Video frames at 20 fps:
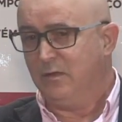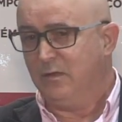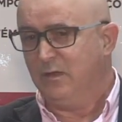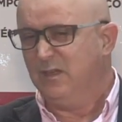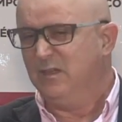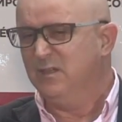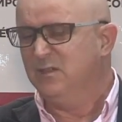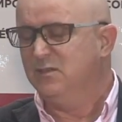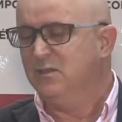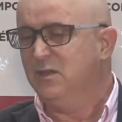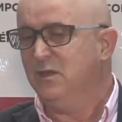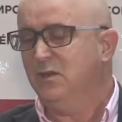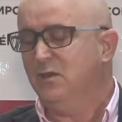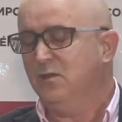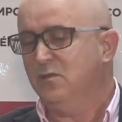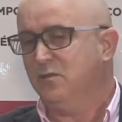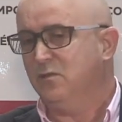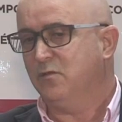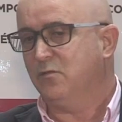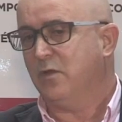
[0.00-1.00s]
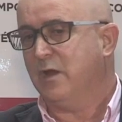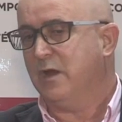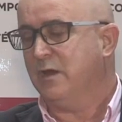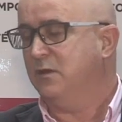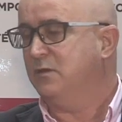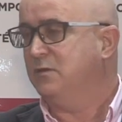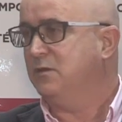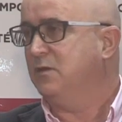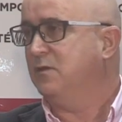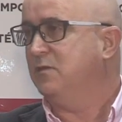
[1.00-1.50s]
ingenious
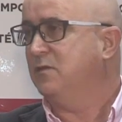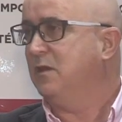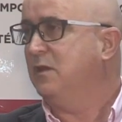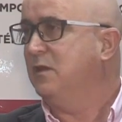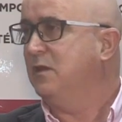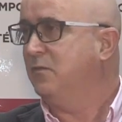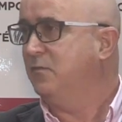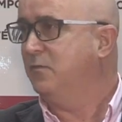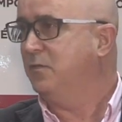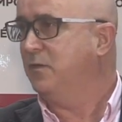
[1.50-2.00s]
strategies in the